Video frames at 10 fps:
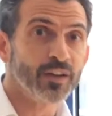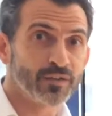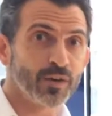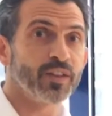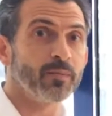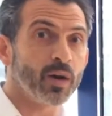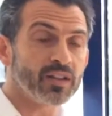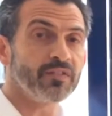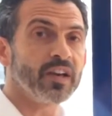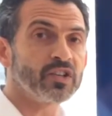So the
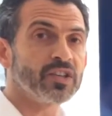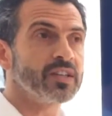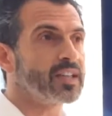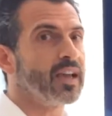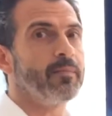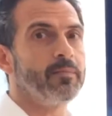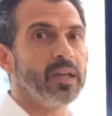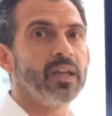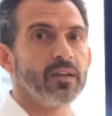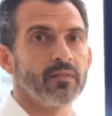motivation can
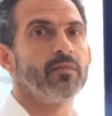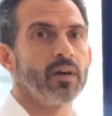be,